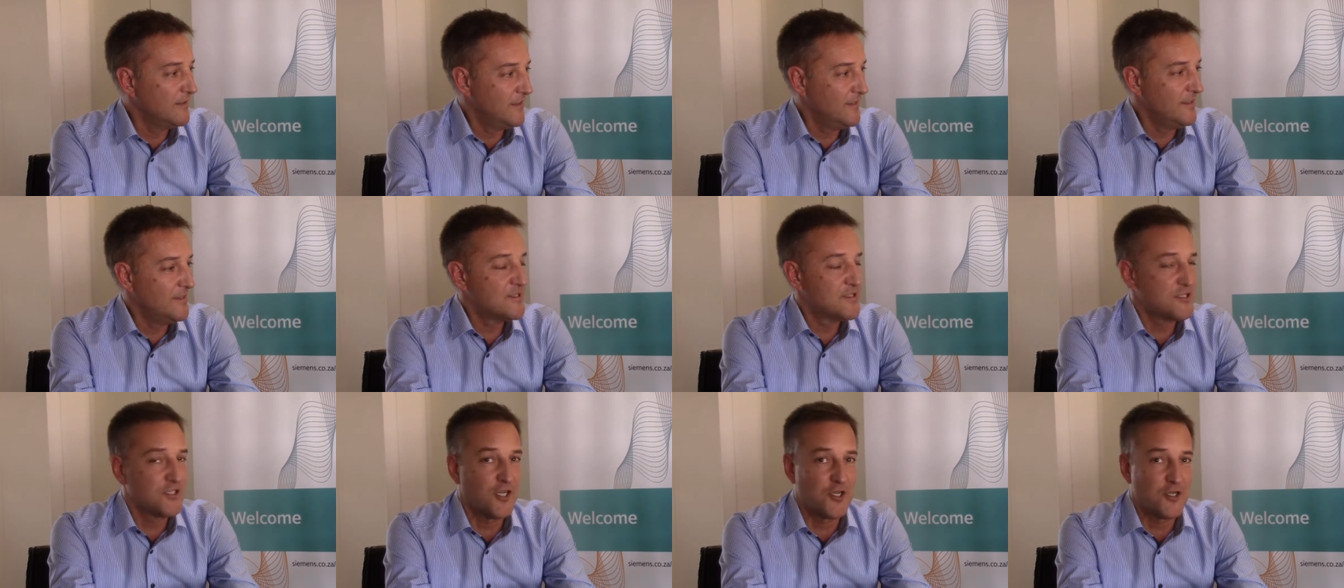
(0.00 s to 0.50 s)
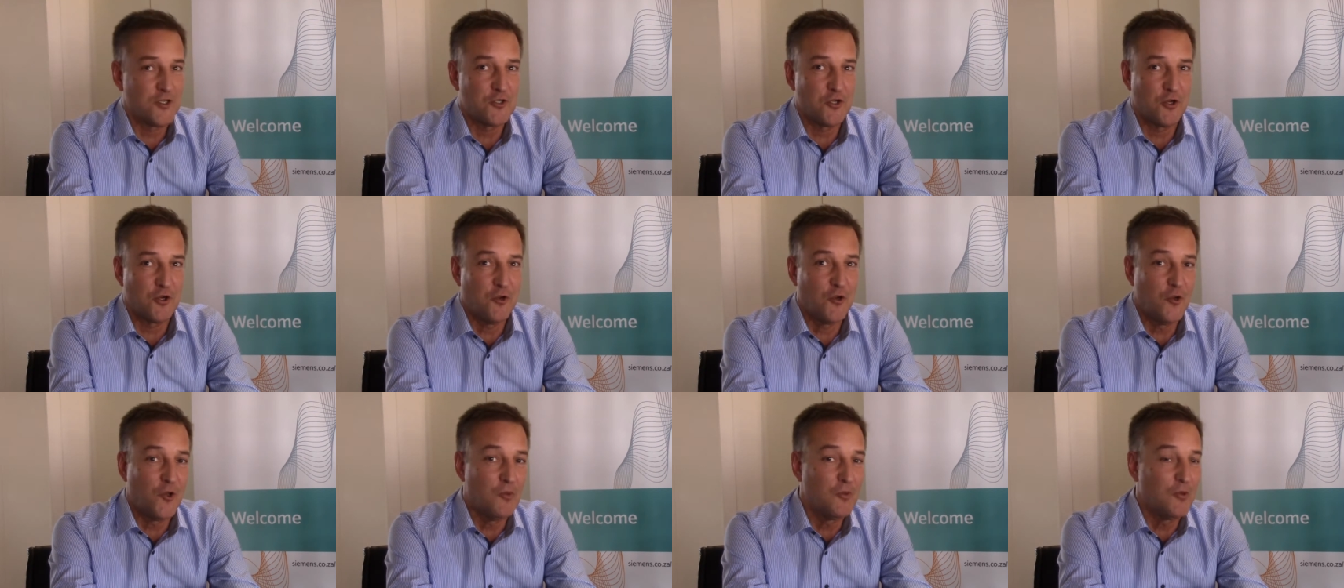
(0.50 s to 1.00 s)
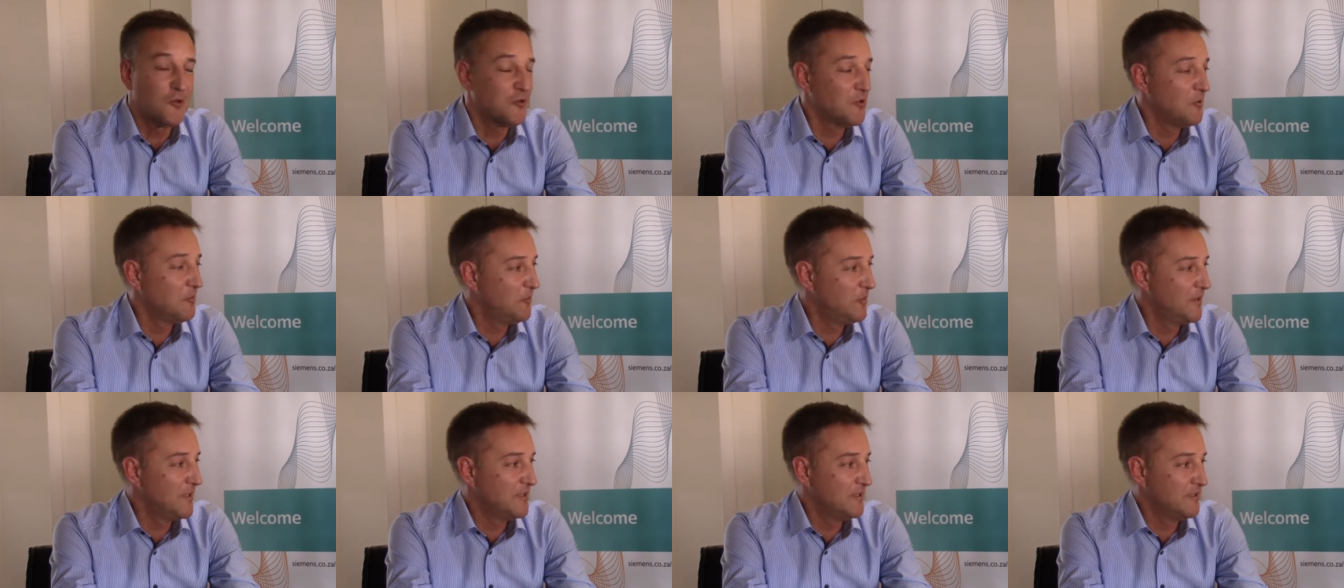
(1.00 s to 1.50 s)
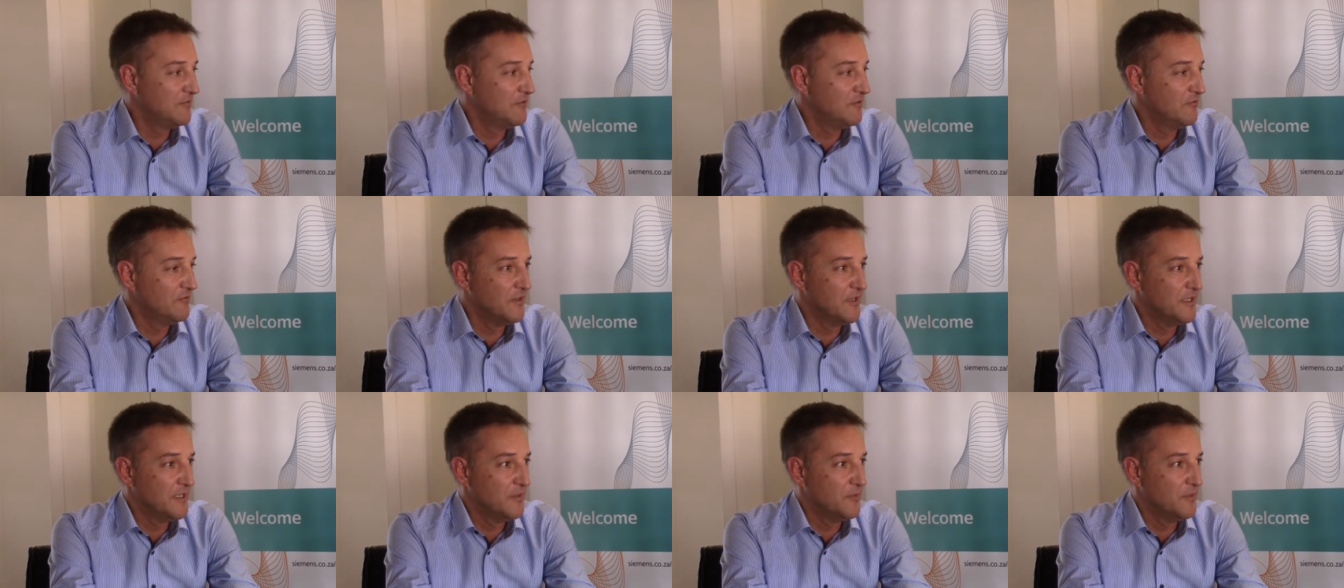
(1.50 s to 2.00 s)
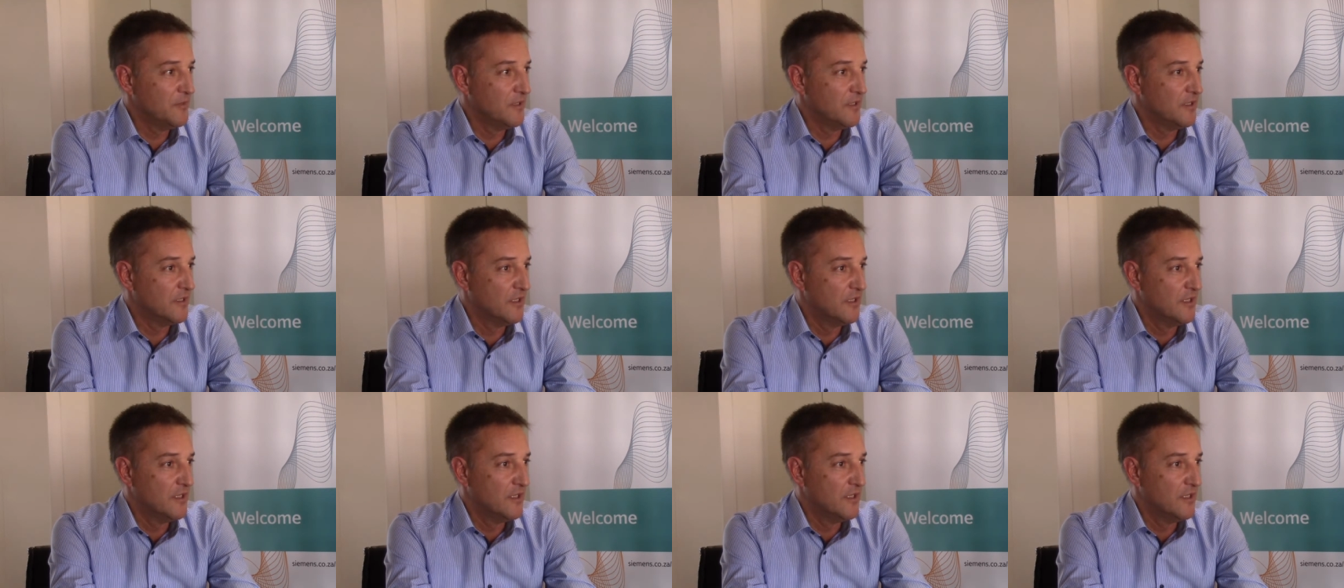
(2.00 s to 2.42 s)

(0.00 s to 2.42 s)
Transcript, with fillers: in such a global competitive environment.